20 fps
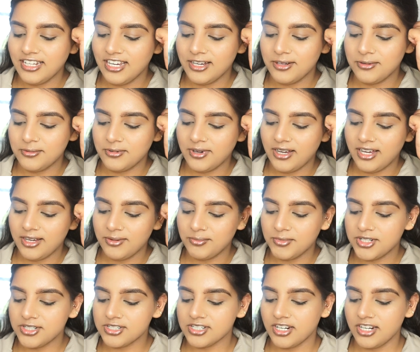how
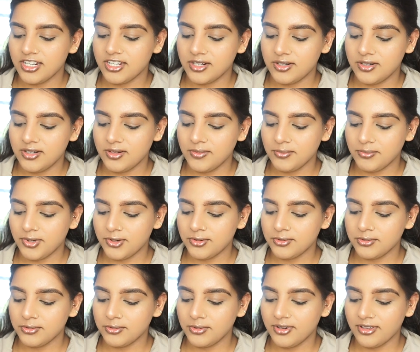much I can
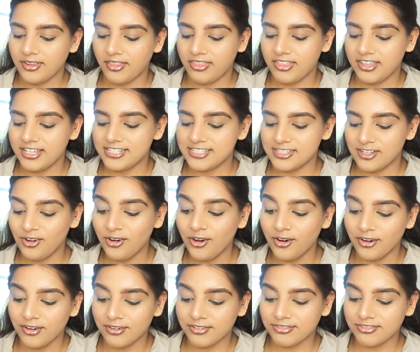pull this
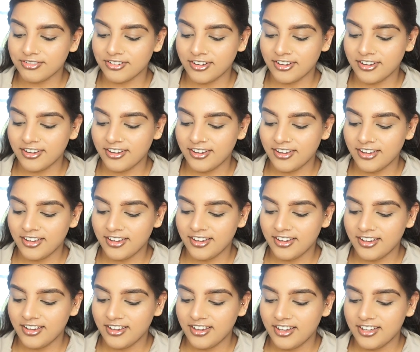off.
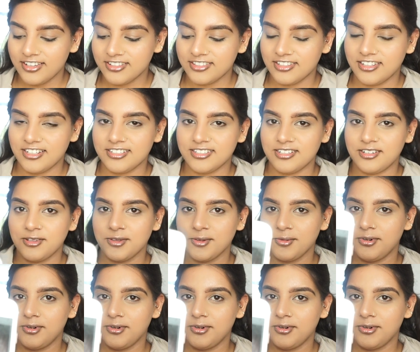So that's another